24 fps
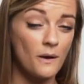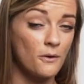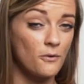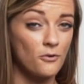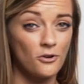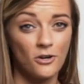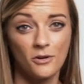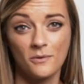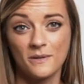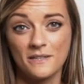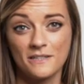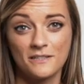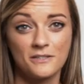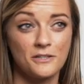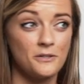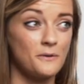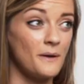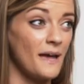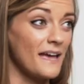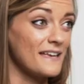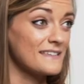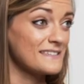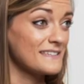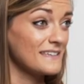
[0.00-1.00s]
and grow
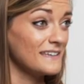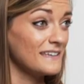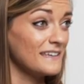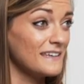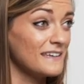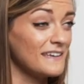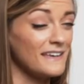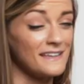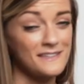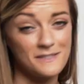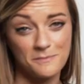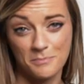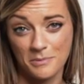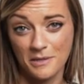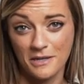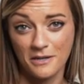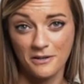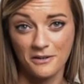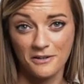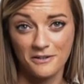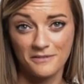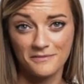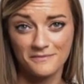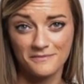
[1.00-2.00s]
into as he gets bigger.